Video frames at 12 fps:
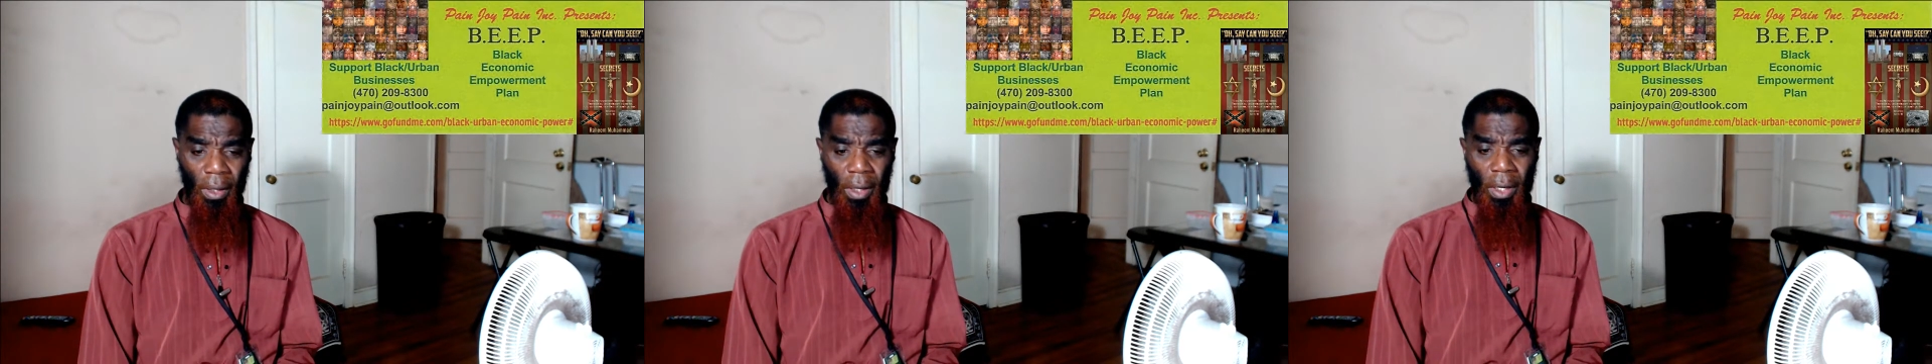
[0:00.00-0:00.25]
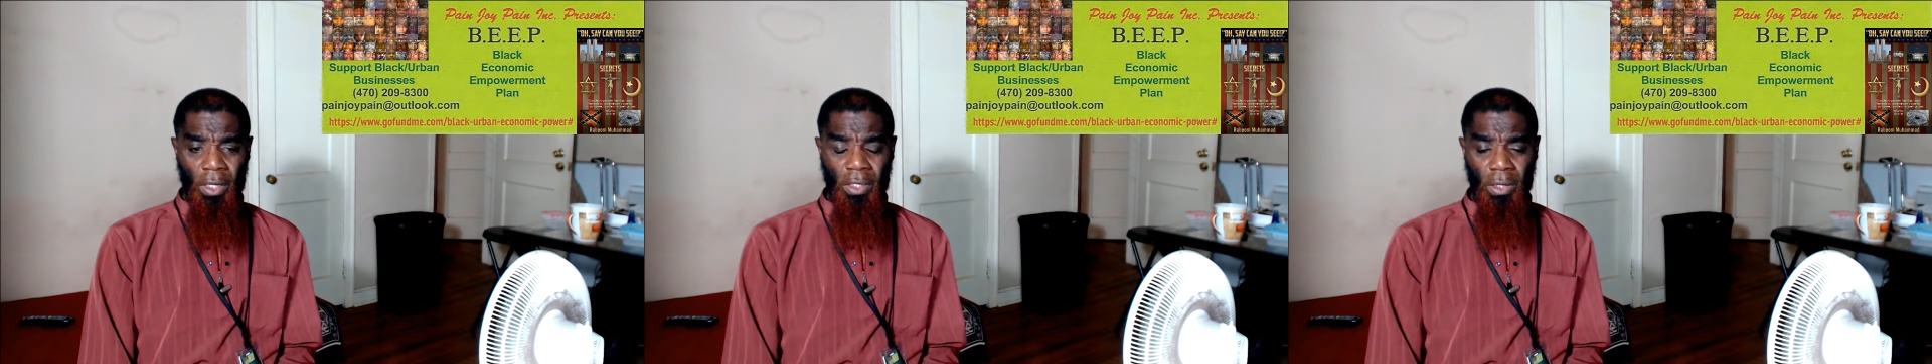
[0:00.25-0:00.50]

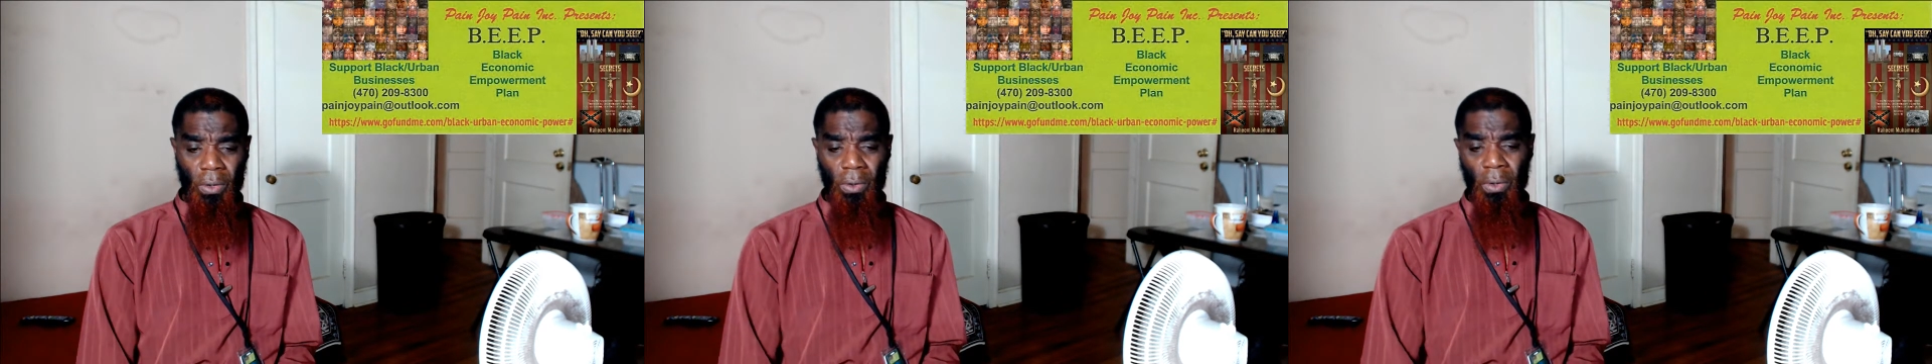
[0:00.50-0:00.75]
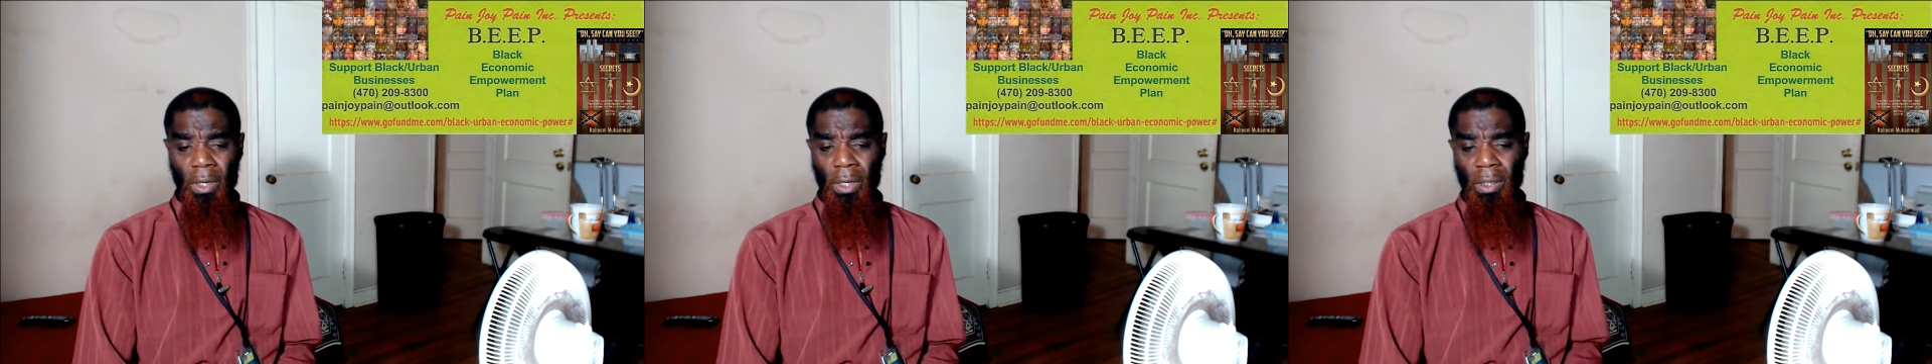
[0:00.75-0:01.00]

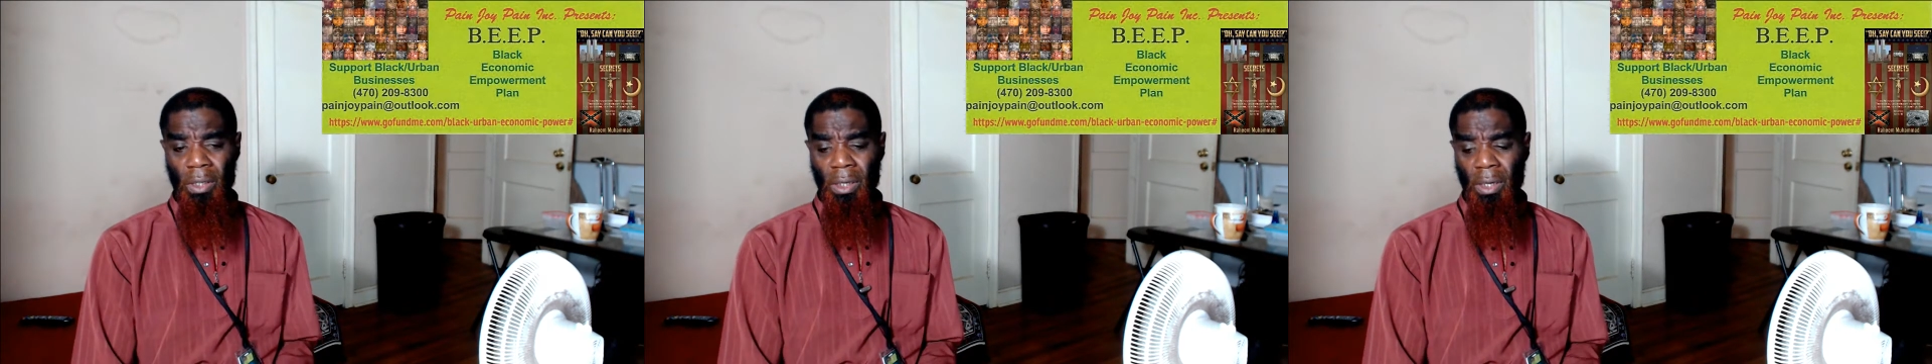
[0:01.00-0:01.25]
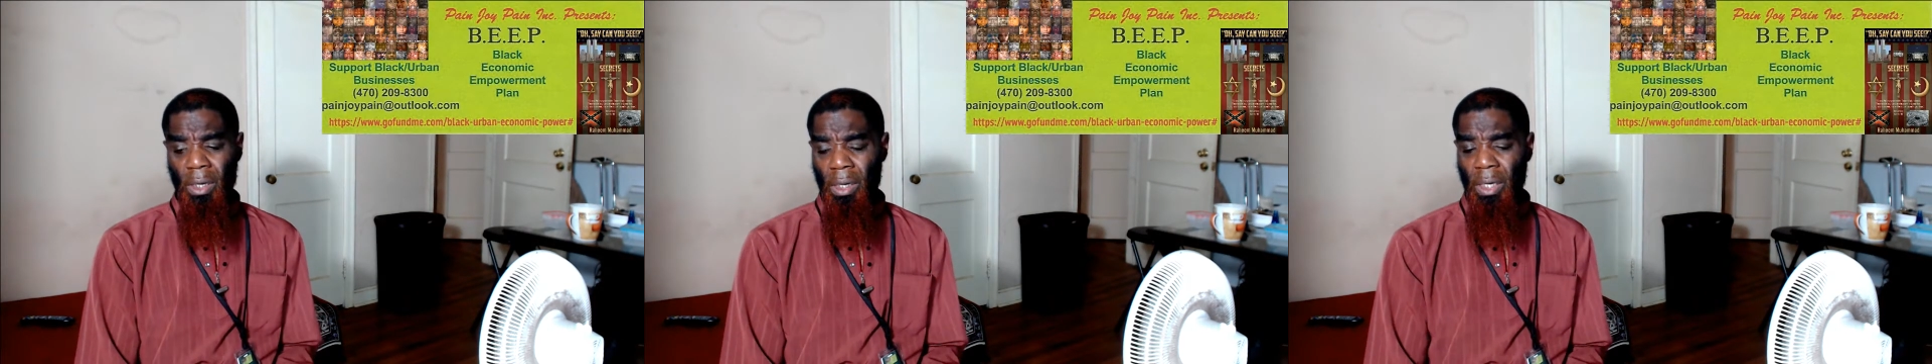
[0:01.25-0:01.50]
So,
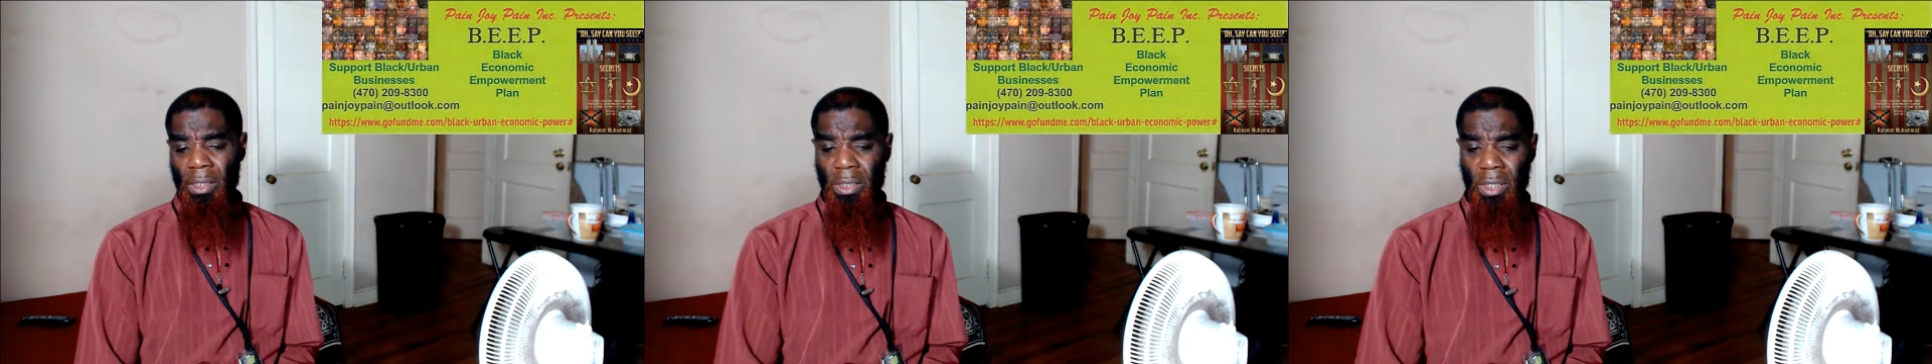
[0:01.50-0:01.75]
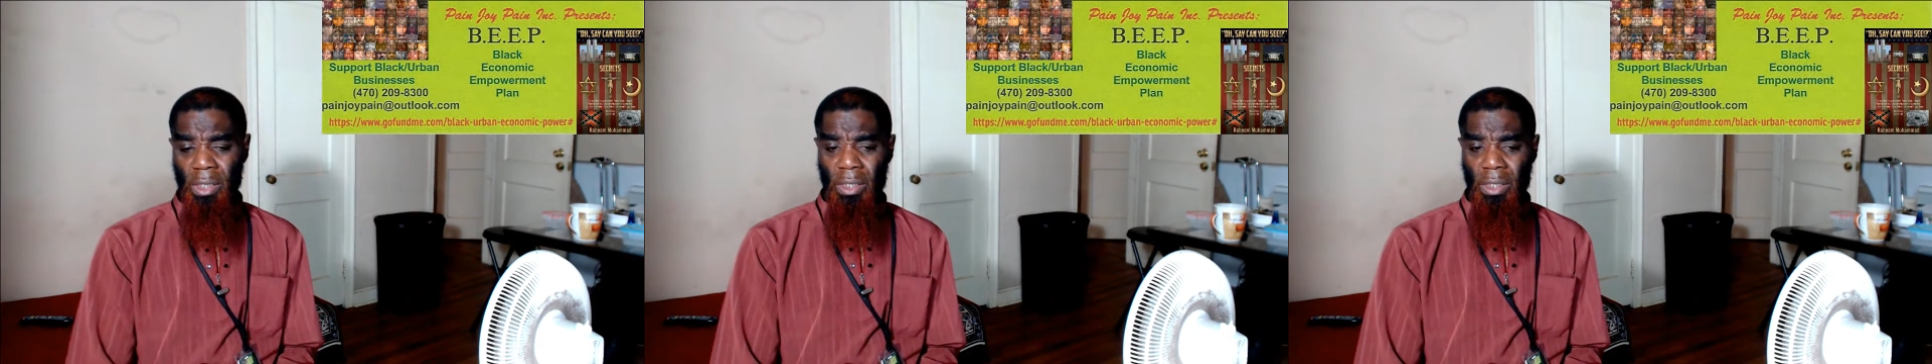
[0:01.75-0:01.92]
in a nutshell,